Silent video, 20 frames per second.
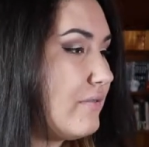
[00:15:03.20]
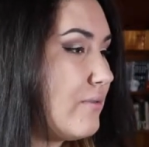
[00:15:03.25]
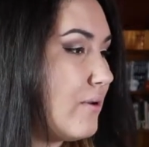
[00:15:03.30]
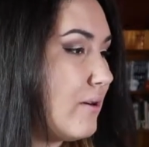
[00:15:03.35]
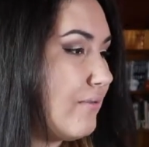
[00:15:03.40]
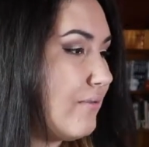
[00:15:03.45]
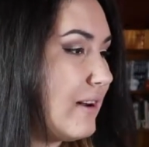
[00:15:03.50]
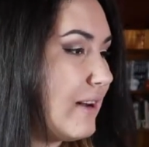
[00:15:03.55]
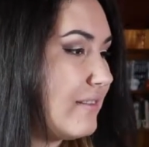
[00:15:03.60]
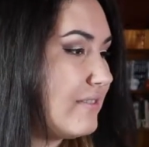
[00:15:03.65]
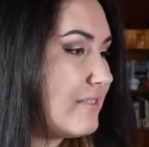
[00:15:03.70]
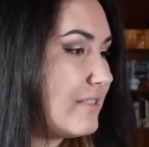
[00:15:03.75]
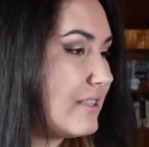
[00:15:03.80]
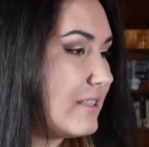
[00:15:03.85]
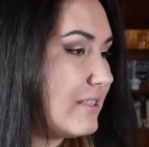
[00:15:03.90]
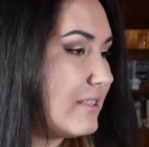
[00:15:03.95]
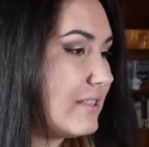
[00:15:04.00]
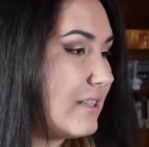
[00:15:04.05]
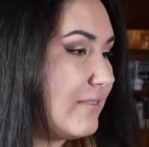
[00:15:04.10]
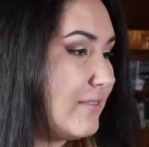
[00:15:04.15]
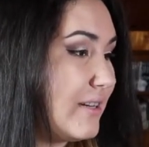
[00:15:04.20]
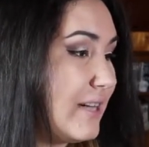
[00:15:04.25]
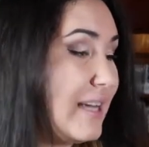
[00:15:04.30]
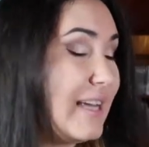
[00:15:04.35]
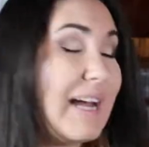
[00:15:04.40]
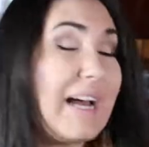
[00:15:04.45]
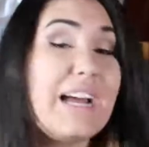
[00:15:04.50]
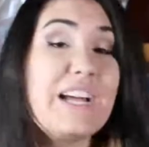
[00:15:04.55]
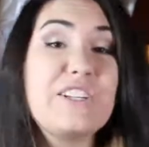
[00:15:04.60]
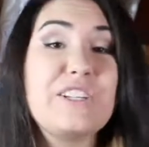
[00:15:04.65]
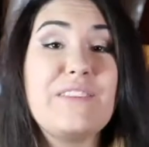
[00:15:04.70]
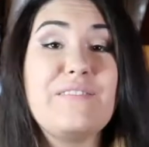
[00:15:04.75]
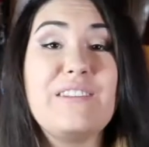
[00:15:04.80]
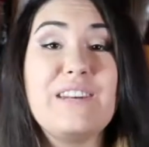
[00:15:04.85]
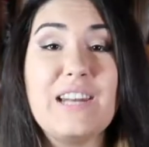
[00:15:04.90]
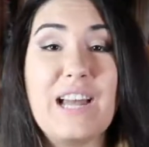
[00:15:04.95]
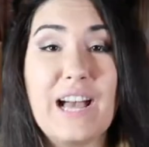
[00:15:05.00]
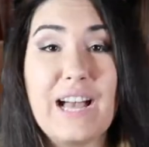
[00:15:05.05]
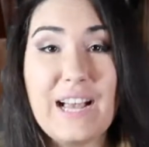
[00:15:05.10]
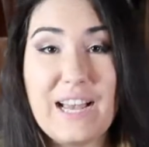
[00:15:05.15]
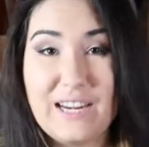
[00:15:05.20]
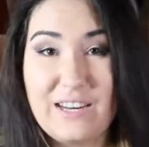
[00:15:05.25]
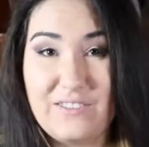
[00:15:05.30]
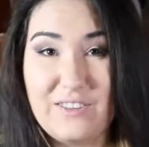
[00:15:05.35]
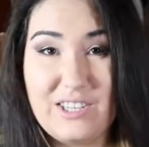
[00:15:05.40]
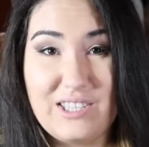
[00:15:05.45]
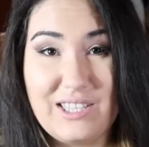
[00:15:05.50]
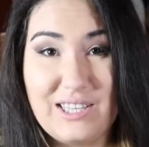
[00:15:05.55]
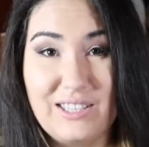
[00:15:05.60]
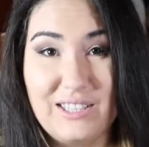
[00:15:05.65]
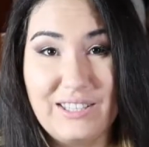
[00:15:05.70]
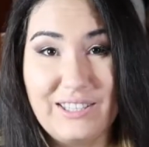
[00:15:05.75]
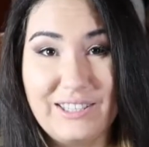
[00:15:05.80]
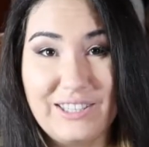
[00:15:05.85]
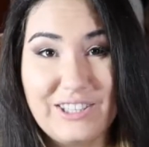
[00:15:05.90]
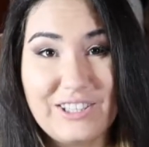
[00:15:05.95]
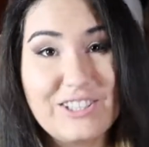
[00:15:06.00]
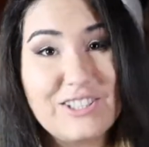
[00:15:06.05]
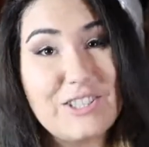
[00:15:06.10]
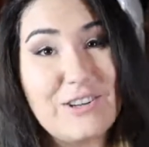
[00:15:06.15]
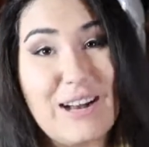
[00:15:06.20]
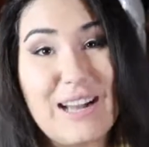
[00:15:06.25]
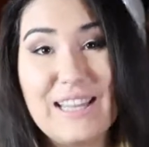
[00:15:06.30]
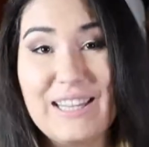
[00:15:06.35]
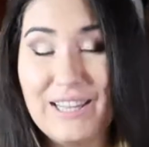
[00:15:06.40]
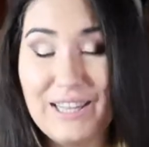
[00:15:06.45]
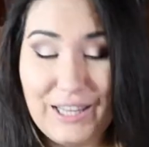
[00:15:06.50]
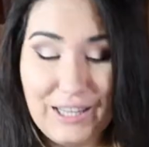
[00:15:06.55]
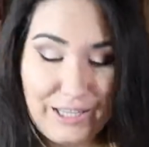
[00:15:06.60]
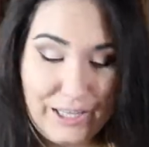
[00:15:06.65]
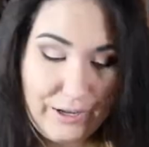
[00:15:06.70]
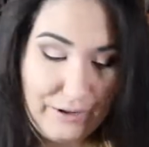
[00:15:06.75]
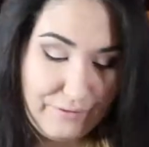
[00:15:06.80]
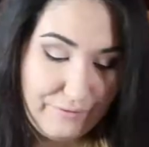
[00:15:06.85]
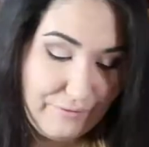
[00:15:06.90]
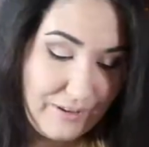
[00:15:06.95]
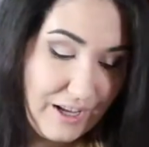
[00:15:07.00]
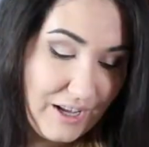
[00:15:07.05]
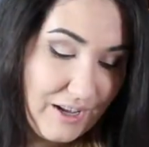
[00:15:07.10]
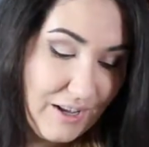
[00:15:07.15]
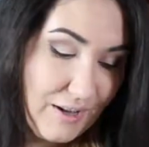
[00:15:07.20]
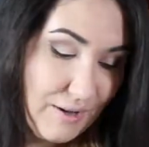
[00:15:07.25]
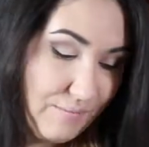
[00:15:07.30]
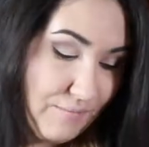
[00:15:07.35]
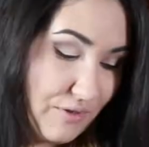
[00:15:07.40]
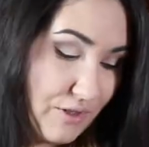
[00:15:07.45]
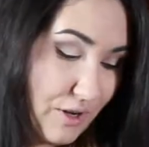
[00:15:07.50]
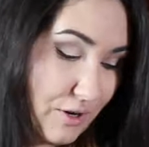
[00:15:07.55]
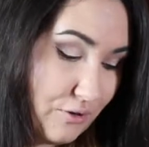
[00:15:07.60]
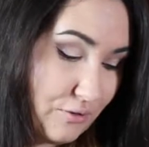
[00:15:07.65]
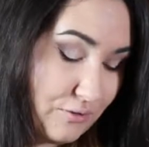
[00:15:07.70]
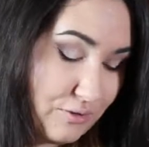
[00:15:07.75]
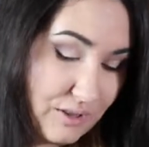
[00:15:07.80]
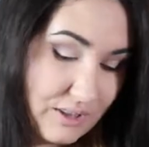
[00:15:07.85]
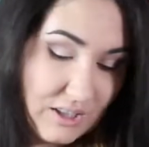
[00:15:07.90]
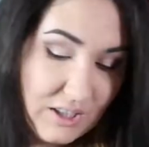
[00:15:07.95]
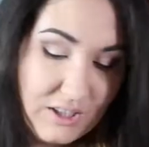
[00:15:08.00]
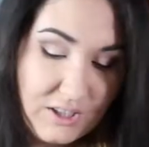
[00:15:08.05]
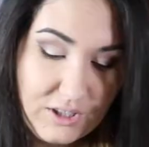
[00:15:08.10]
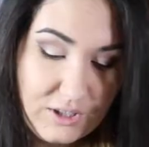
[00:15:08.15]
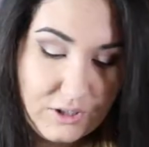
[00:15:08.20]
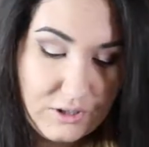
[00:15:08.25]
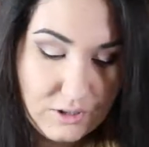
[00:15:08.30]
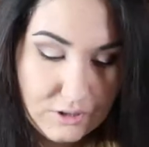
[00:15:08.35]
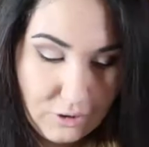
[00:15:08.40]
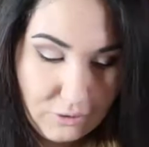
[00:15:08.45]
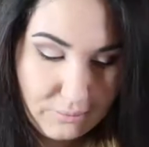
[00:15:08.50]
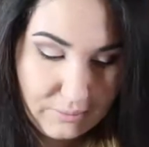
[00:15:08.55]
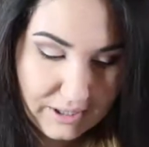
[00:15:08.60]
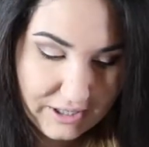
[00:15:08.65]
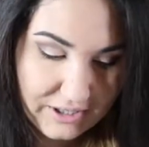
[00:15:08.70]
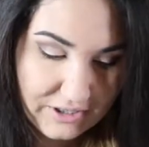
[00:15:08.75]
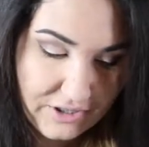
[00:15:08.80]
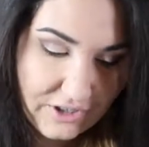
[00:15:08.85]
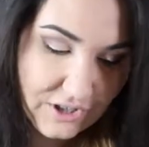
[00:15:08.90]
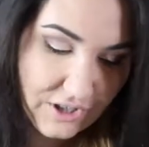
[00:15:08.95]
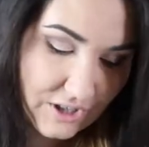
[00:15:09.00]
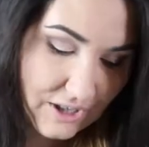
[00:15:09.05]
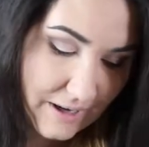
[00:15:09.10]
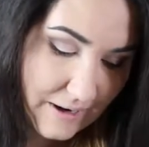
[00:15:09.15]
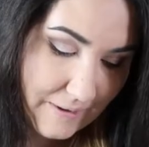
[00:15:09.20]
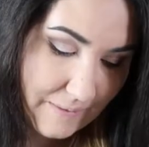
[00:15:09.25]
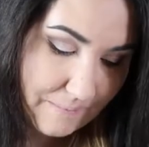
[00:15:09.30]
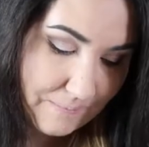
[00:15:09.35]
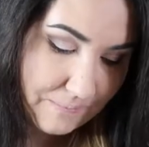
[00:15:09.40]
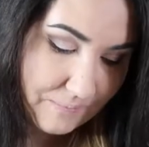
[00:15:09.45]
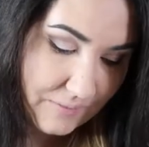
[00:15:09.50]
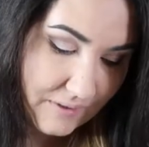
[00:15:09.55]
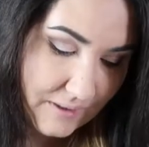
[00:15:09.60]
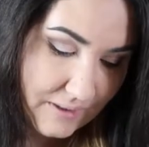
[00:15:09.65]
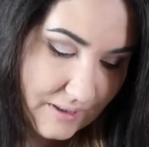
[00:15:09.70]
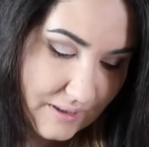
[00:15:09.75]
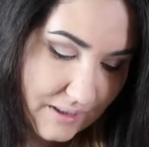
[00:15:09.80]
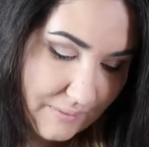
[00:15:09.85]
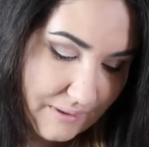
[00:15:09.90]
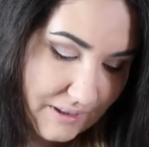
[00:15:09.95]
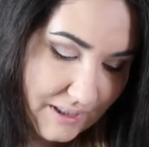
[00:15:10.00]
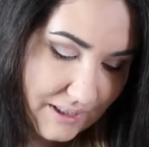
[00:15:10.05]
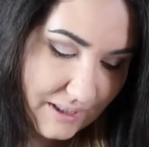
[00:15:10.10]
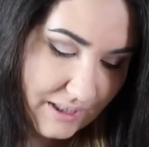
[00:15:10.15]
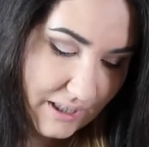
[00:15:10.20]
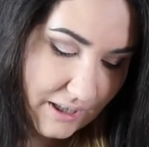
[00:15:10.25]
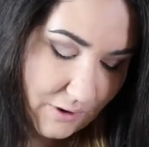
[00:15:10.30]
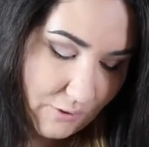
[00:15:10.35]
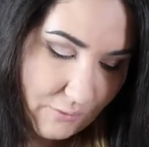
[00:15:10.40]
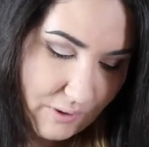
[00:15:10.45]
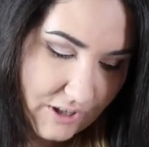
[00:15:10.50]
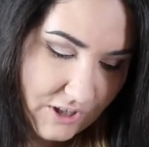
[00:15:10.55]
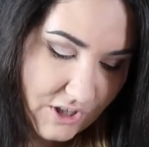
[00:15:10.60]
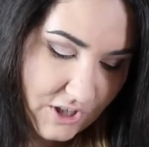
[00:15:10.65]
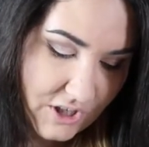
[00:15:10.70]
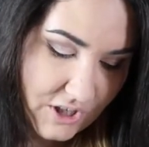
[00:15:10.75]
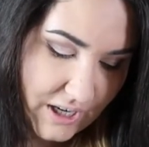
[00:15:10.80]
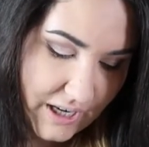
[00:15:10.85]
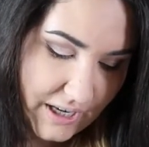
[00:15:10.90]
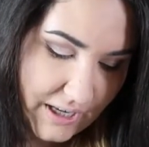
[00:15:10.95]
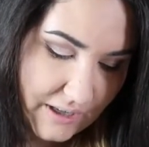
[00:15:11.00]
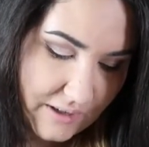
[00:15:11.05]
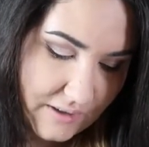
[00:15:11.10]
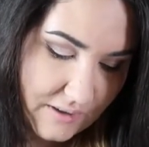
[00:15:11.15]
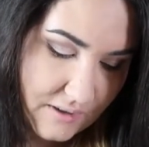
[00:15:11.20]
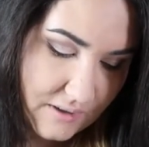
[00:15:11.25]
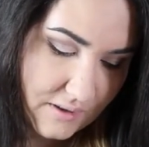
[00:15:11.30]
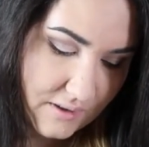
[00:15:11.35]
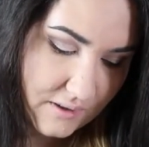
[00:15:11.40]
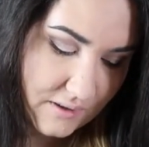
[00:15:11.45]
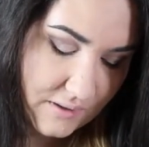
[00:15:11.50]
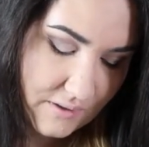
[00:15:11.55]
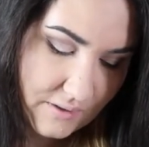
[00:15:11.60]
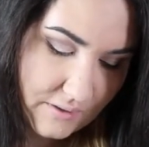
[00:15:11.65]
4, 5, 6, 7, 8. I actually have 9 of the Stila Glitter, so I love those so much. So let me see what shades.